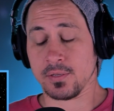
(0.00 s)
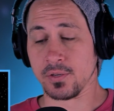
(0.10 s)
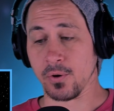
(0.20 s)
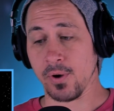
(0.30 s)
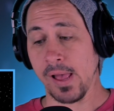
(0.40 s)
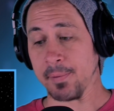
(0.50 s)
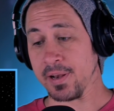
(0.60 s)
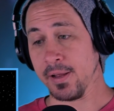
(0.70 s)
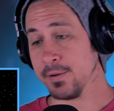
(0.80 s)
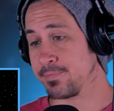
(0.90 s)
So, I
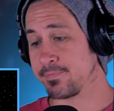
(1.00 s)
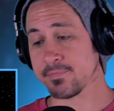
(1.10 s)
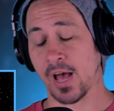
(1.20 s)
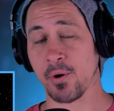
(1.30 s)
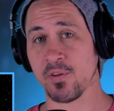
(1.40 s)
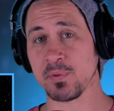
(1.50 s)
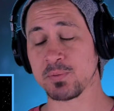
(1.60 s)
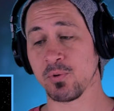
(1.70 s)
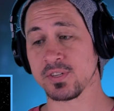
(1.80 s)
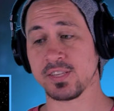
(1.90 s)
mean, I don't have
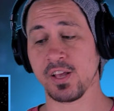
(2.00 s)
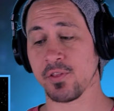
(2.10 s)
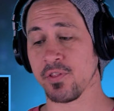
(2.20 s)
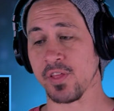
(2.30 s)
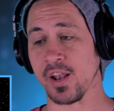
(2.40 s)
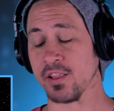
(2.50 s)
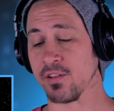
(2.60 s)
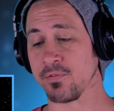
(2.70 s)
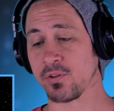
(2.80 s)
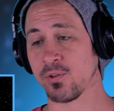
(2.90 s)
much more to say other than I
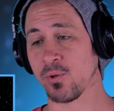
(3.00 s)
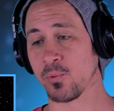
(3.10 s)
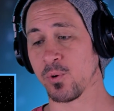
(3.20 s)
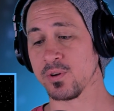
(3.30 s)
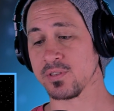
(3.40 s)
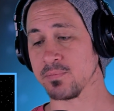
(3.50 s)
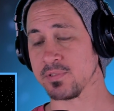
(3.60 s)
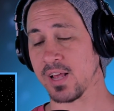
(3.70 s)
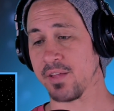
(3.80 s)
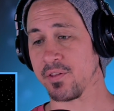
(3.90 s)
love the Clone Wars. I'm
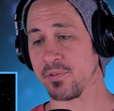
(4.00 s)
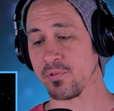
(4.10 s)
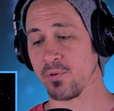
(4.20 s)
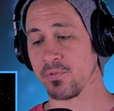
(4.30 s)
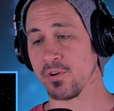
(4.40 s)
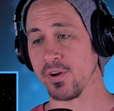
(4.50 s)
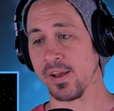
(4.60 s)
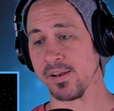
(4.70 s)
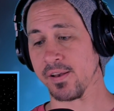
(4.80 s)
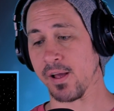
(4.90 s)
sad that it's over,
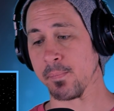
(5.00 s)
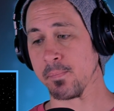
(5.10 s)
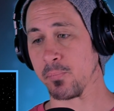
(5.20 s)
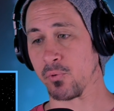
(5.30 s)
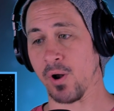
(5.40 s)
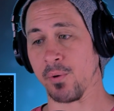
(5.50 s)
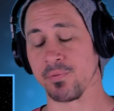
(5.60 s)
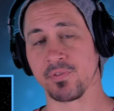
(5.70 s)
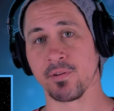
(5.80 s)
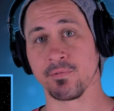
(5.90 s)
and I'm
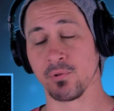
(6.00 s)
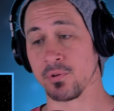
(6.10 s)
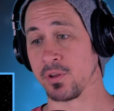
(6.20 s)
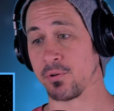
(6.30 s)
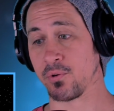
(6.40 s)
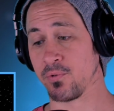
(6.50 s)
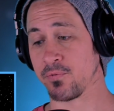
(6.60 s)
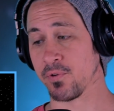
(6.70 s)
proud of Dave Filoni and crew